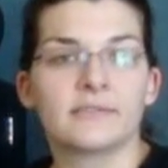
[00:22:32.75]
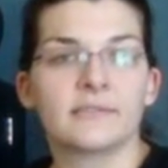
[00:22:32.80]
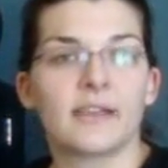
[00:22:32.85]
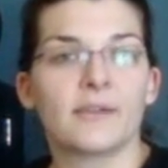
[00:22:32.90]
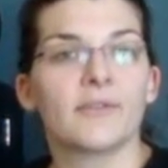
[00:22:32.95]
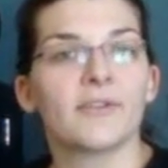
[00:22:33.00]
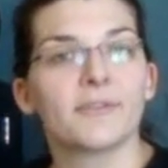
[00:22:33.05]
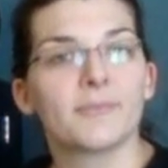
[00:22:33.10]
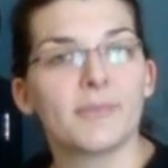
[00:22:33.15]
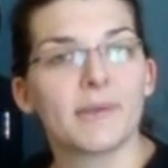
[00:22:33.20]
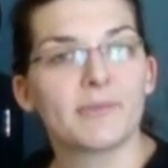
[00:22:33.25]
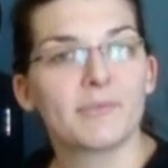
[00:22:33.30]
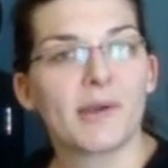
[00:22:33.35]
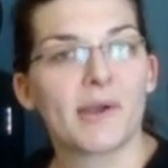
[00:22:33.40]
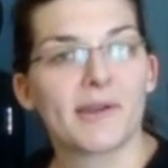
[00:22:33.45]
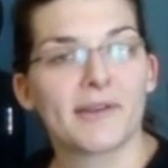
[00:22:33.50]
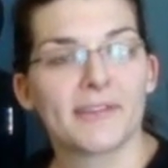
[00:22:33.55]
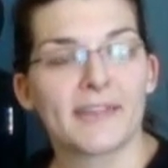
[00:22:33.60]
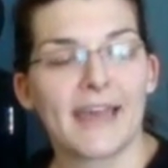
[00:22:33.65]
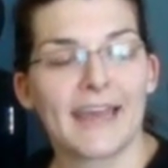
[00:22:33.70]
I would have been
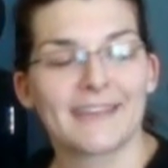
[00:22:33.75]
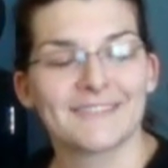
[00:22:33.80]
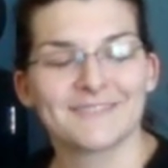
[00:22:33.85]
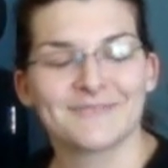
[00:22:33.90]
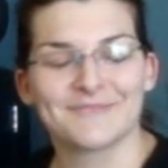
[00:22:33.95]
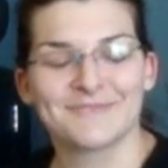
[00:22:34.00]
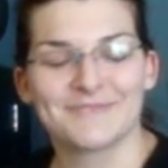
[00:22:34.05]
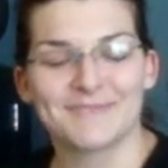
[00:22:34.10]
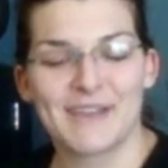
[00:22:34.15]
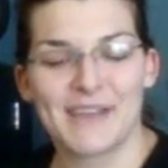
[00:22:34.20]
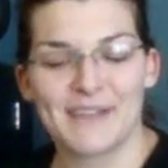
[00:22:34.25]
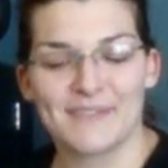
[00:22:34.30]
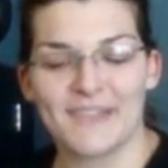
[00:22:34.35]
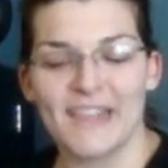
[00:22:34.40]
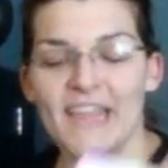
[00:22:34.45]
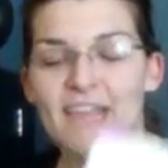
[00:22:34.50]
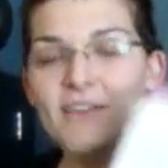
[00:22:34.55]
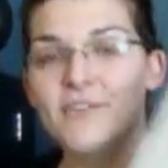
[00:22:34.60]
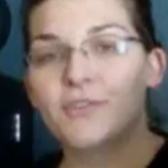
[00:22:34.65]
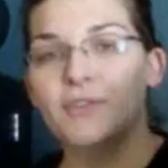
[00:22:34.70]
part of that. But
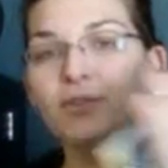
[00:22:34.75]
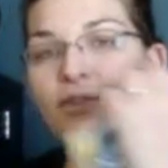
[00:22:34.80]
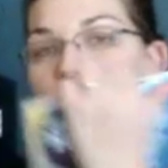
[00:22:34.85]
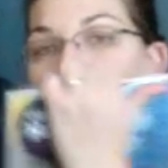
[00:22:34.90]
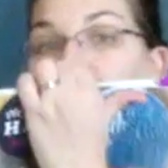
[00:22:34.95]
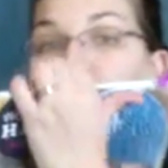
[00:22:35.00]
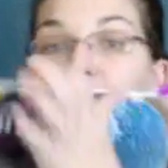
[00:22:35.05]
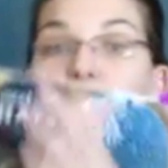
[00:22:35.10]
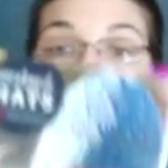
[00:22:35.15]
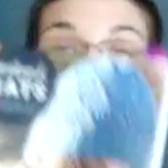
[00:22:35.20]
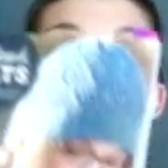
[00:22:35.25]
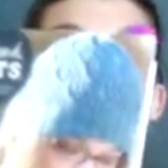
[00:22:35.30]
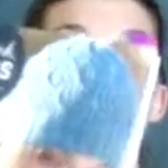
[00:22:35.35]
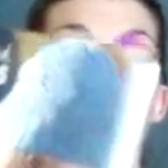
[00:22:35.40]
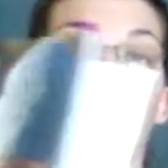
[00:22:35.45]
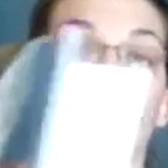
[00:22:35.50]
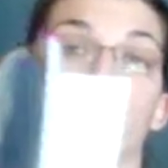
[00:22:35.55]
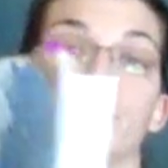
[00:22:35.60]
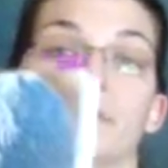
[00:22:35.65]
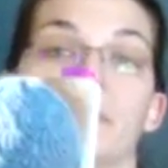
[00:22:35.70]
so there are four
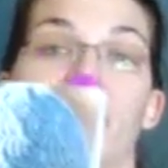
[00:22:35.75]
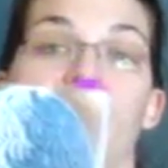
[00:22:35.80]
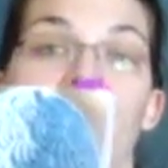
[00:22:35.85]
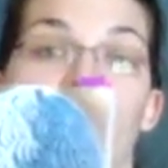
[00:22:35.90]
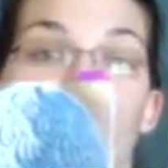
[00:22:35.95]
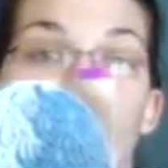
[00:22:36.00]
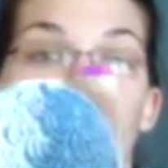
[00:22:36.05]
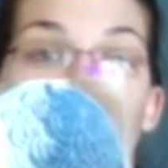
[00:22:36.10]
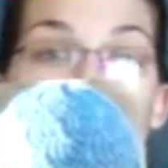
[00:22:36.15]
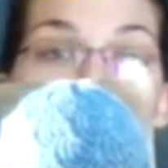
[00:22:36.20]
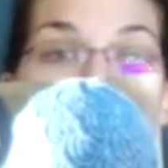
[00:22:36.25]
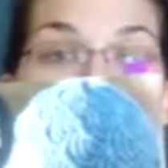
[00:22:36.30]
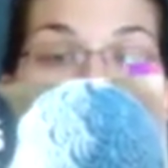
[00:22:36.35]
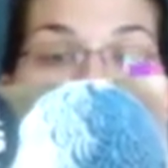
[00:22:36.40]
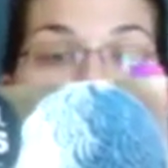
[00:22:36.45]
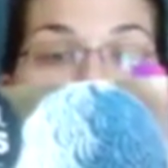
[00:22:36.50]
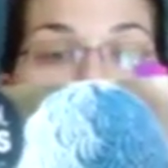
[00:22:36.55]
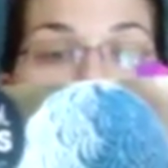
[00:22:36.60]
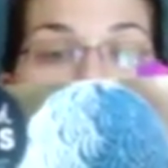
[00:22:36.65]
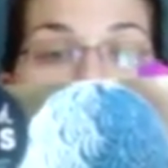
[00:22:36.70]
patterns out of
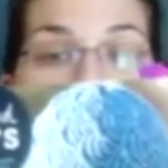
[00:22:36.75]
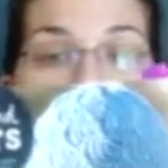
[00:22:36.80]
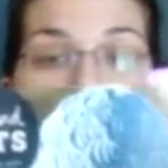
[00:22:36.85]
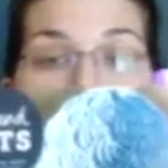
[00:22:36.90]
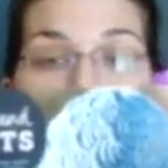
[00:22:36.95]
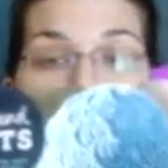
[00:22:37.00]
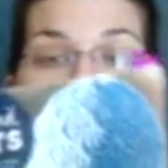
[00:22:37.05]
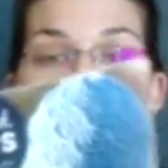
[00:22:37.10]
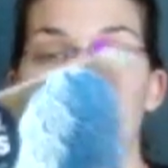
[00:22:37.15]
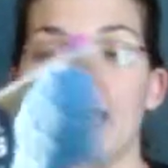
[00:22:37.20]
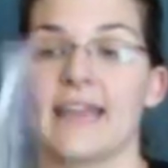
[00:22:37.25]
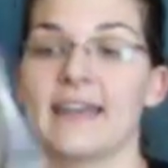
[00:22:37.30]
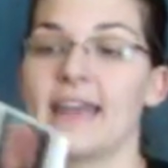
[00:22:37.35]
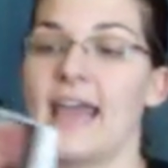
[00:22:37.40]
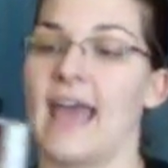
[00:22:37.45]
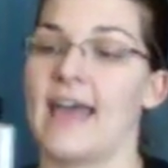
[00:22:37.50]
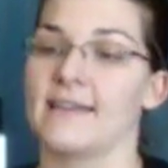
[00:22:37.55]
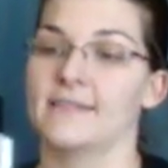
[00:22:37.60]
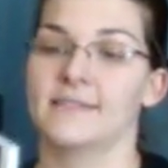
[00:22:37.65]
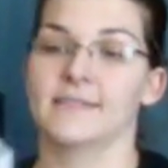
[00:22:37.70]
uh, weekend
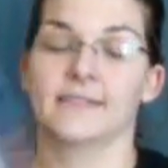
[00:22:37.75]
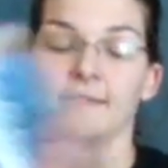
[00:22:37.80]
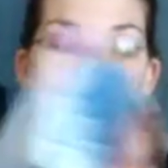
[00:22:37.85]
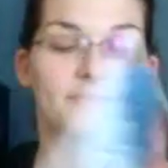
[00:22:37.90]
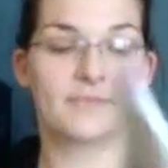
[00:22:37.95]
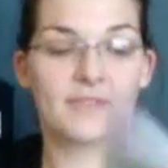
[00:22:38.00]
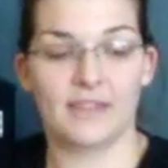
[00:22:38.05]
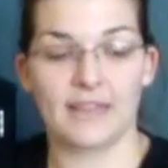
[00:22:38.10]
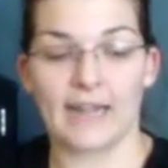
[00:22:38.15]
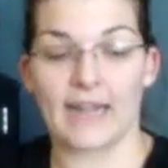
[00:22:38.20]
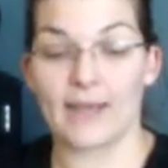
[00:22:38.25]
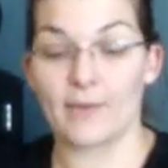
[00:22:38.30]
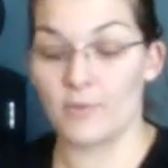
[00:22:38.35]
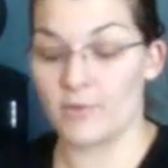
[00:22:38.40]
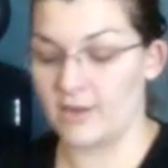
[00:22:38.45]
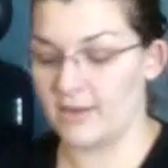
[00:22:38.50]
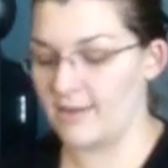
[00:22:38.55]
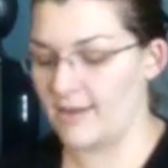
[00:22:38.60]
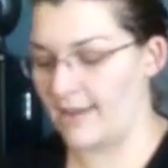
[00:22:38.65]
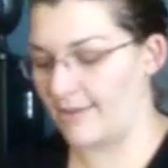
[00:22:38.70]
hats that I
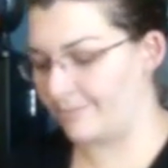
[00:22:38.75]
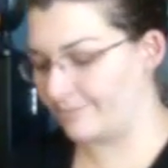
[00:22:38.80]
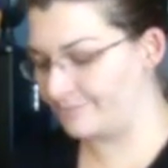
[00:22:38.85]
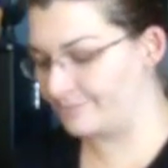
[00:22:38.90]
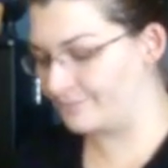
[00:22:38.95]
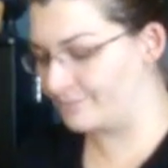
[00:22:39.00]
want to knit.